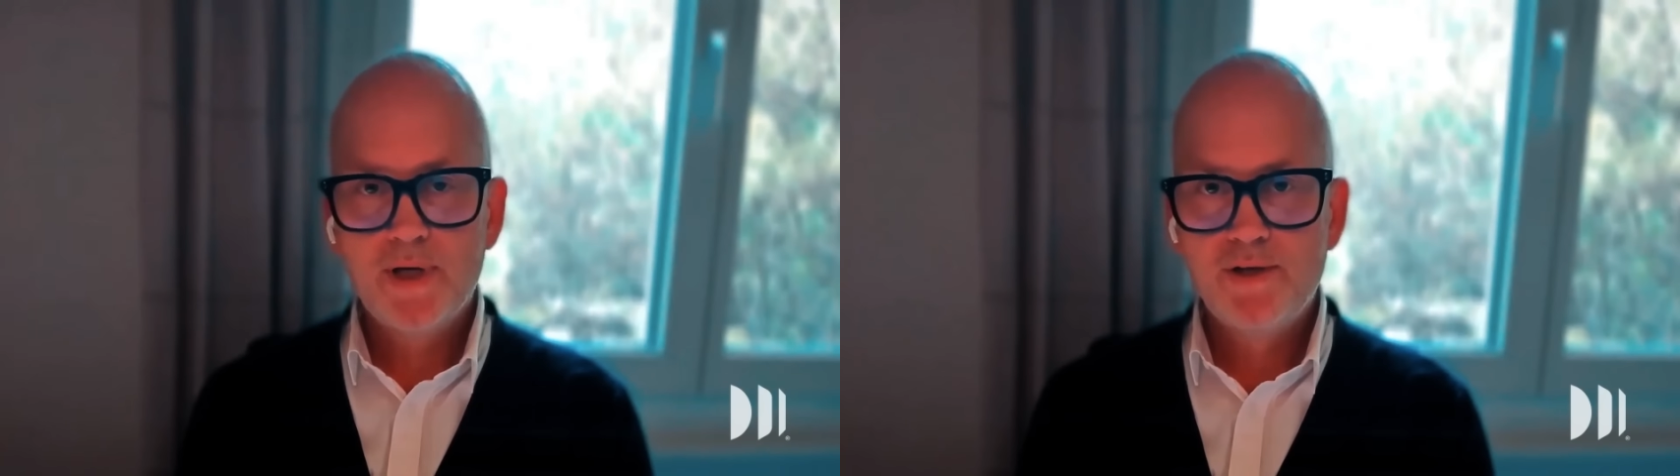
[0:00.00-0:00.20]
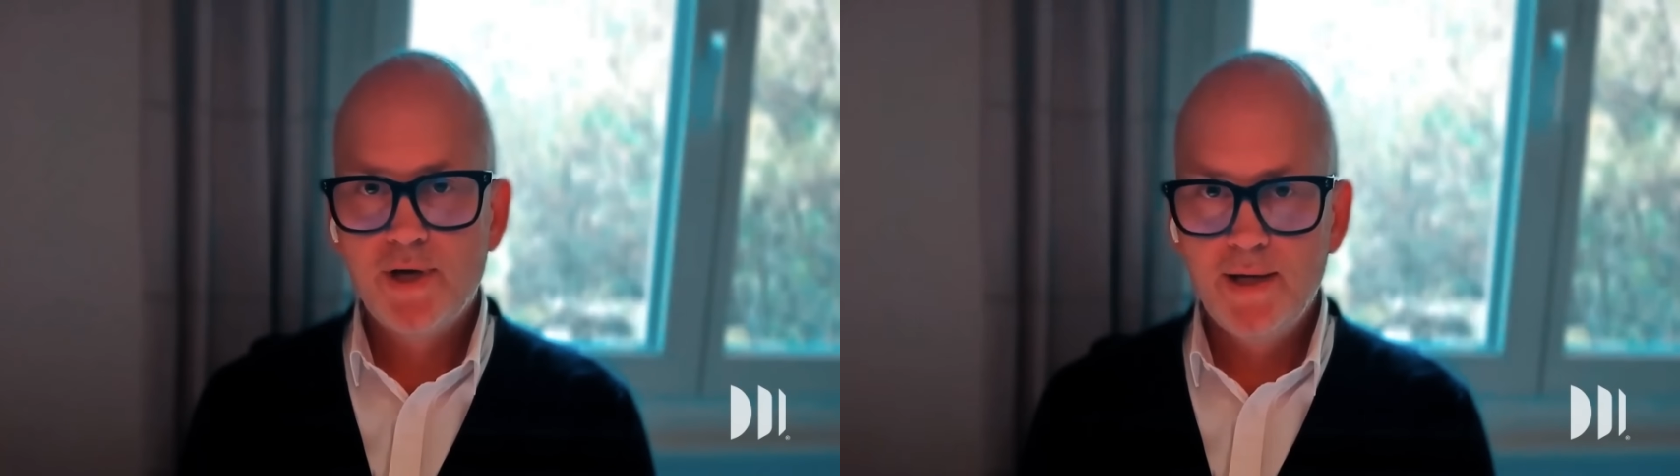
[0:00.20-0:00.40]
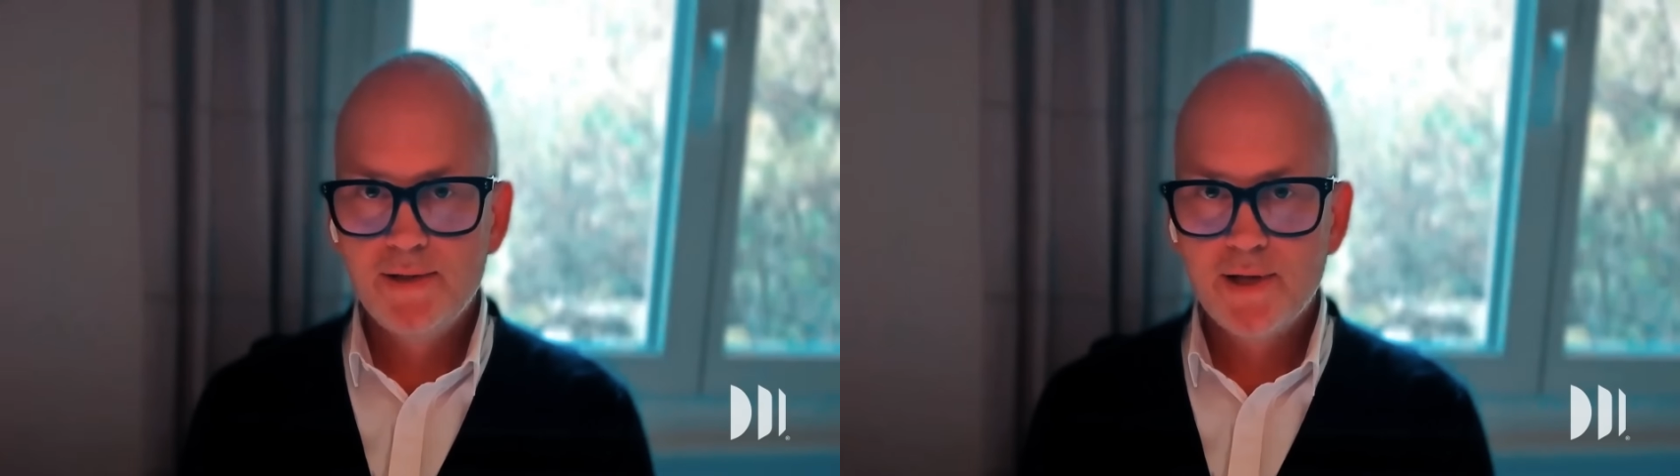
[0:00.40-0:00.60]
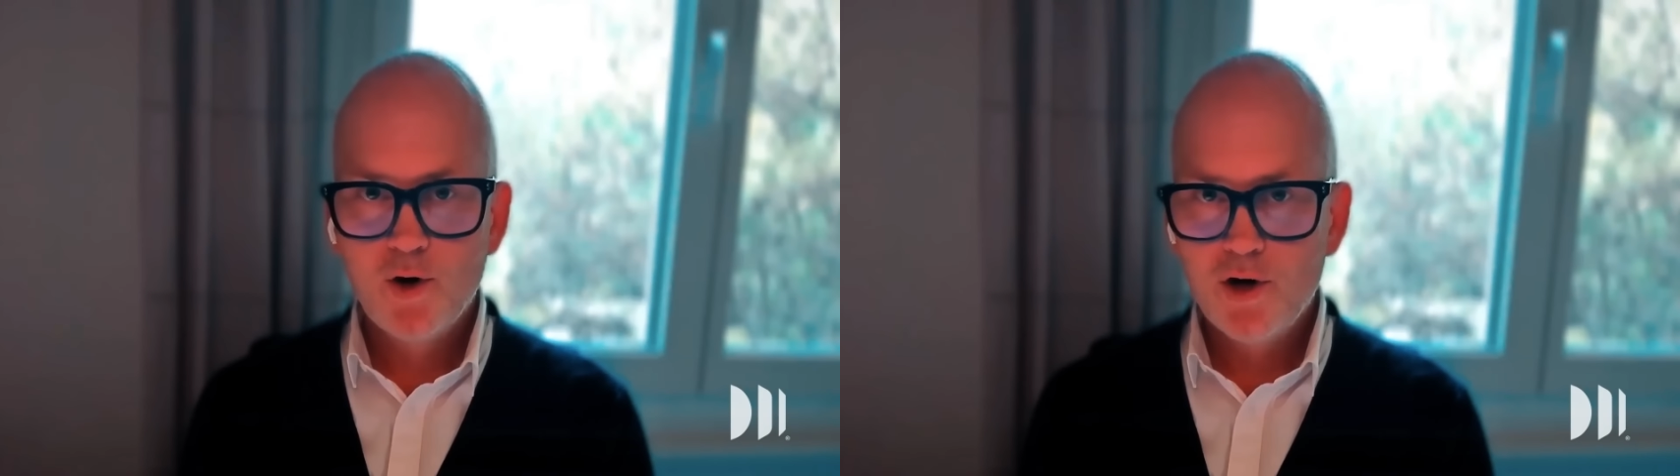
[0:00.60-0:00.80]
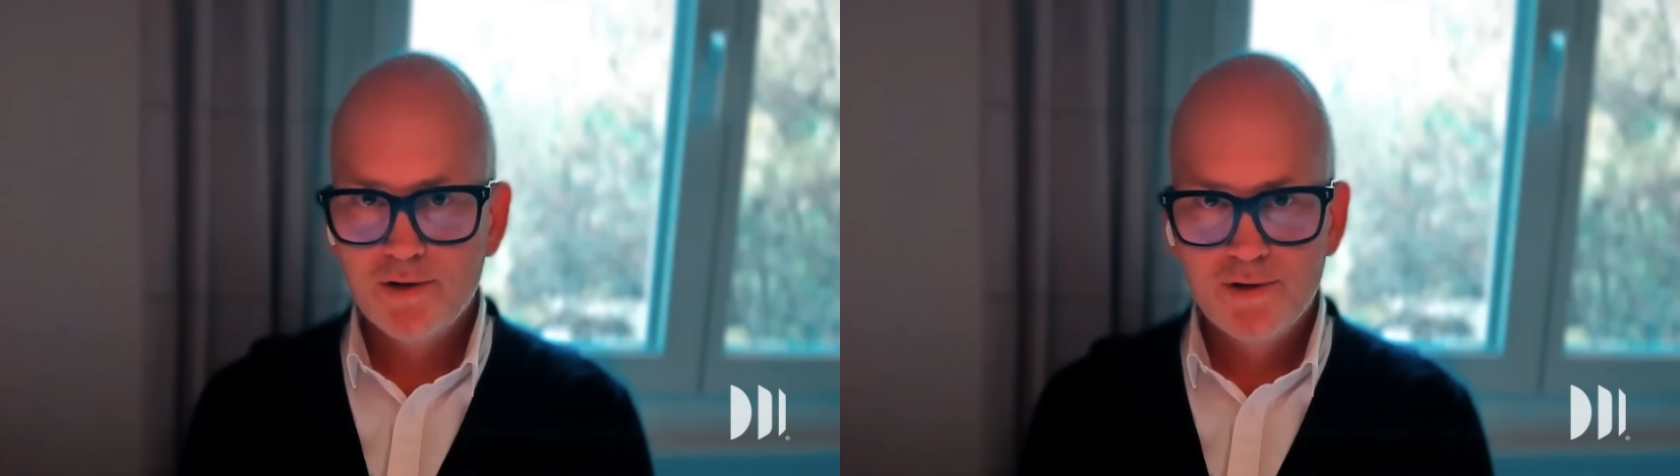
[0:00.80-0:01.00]
has changed
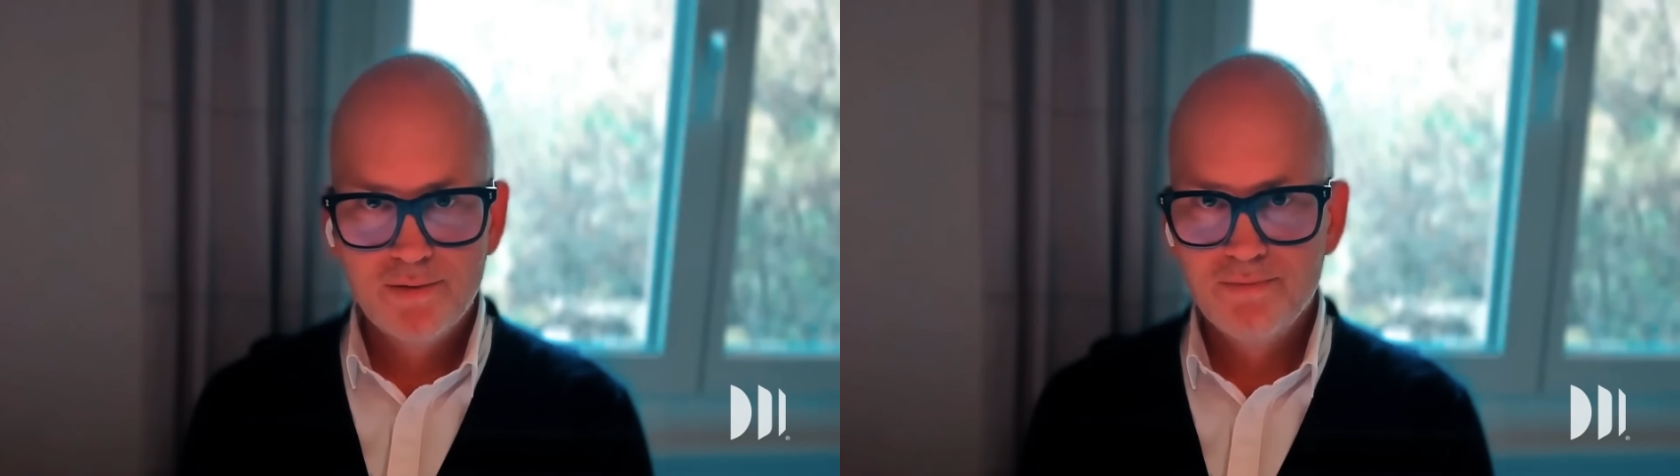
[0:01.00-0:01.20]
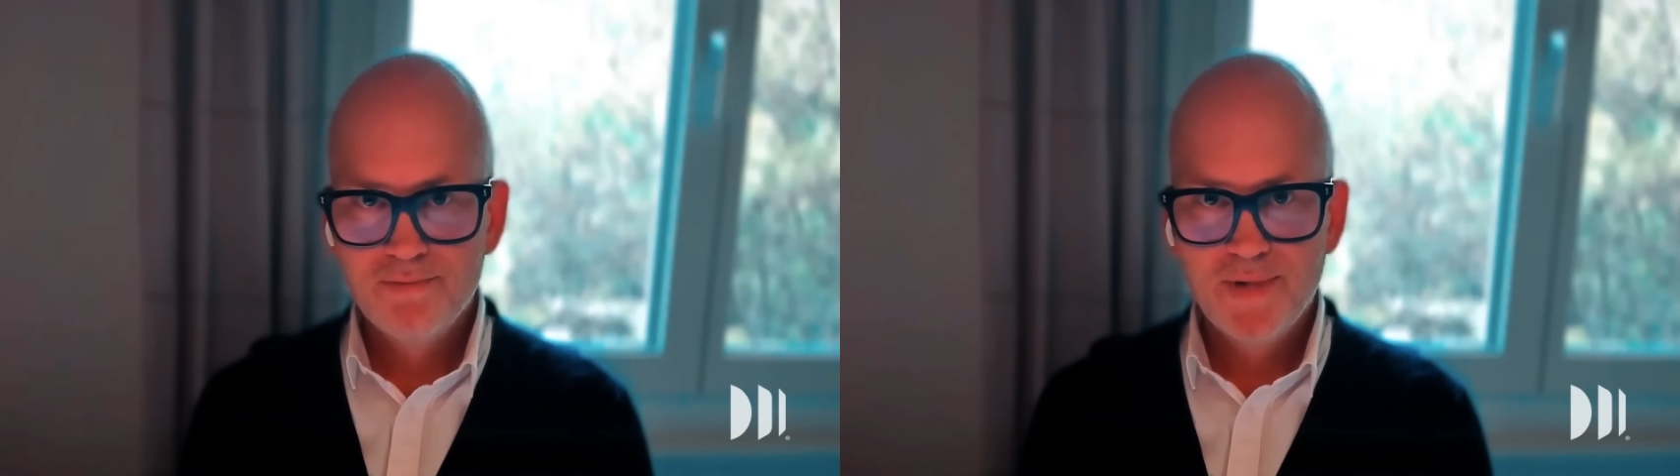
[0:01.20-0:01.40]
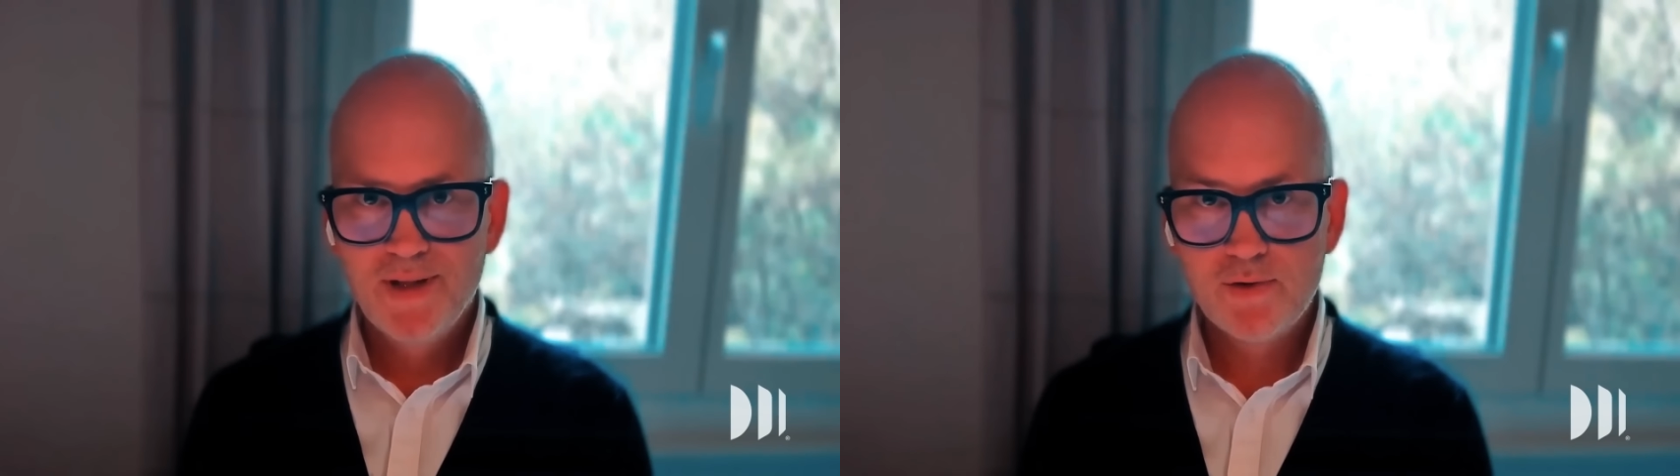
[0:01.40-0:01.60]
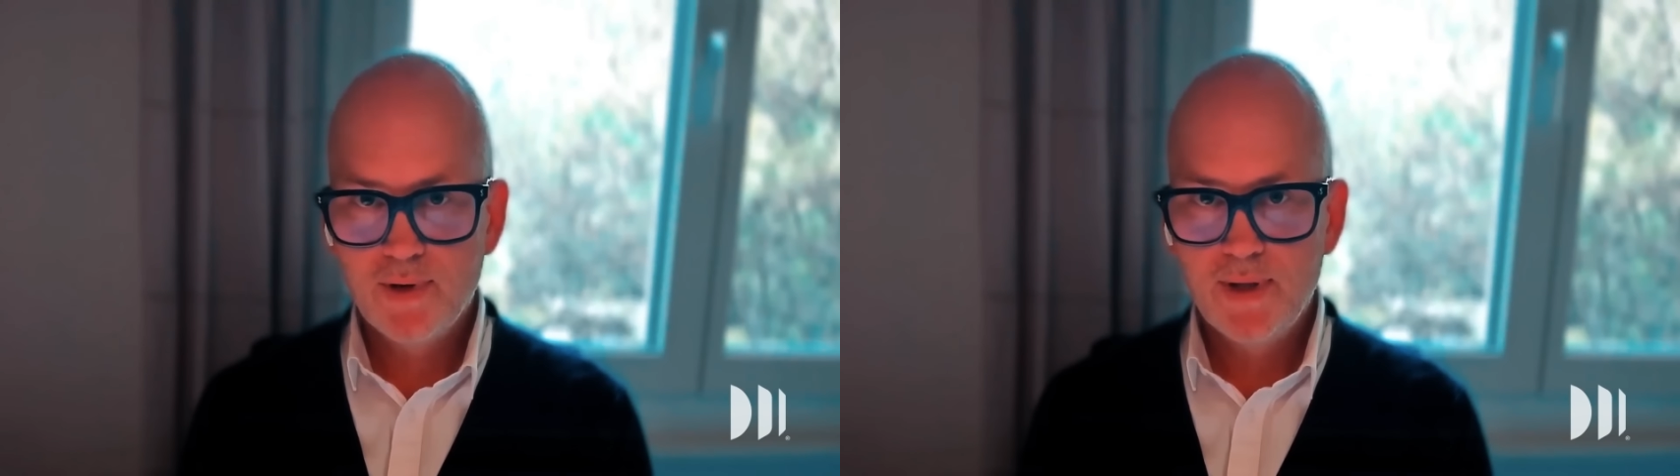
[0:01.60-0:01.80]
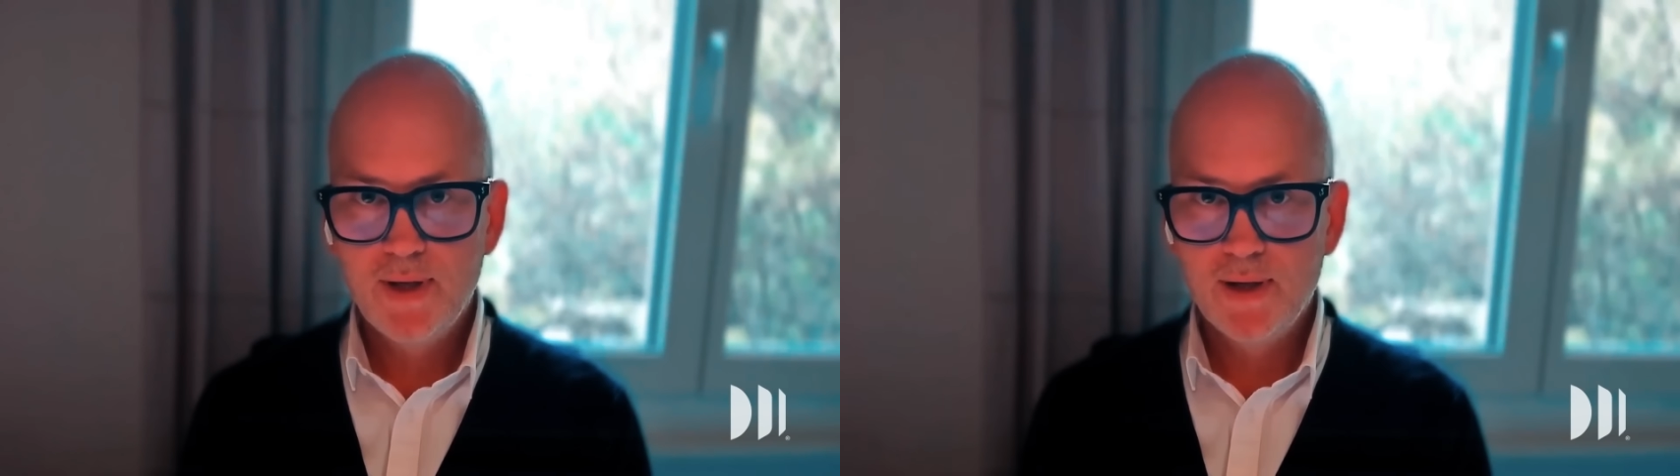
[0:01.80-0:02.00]
a lot for the last
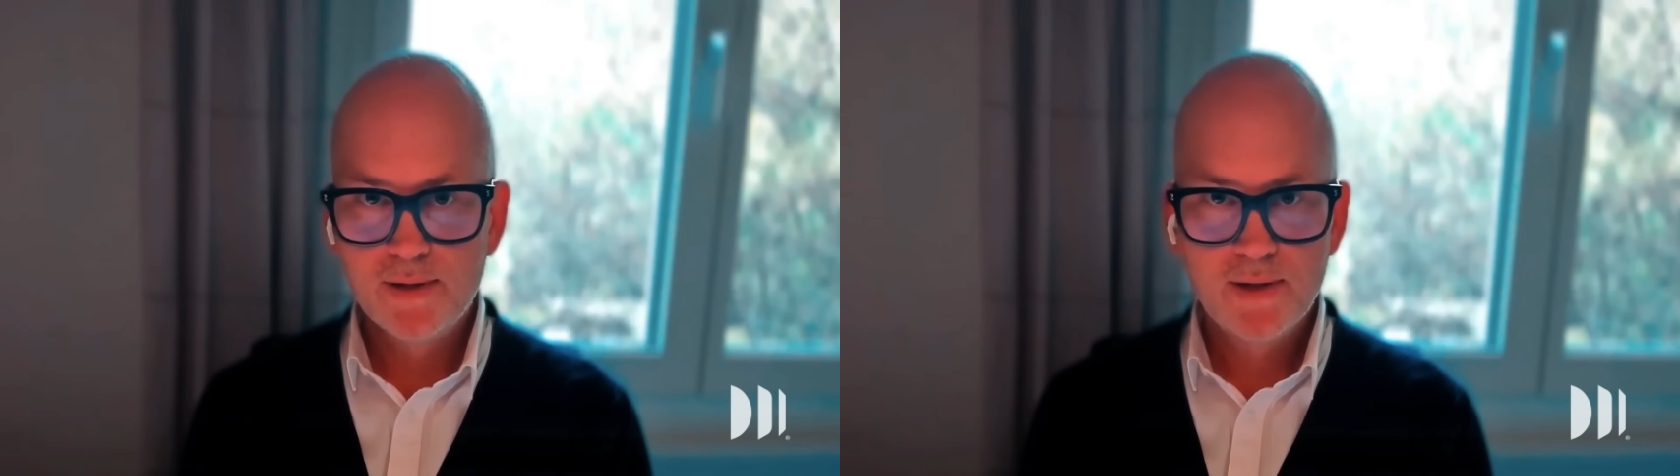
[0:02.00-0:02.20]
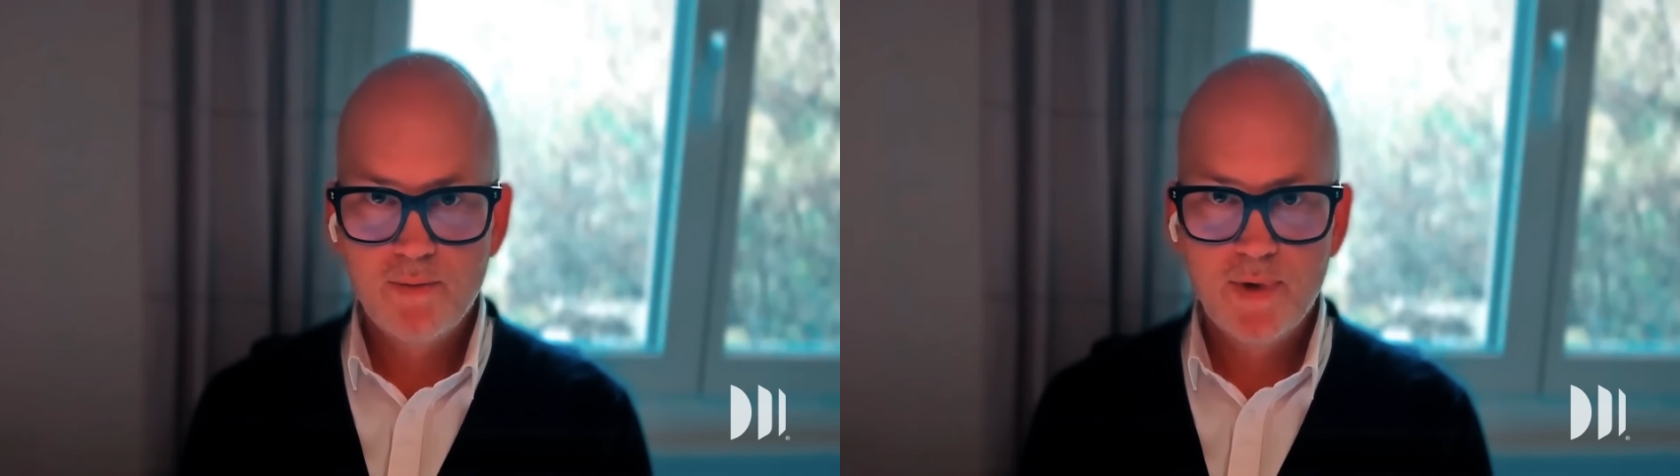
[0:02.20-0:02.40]
20 years.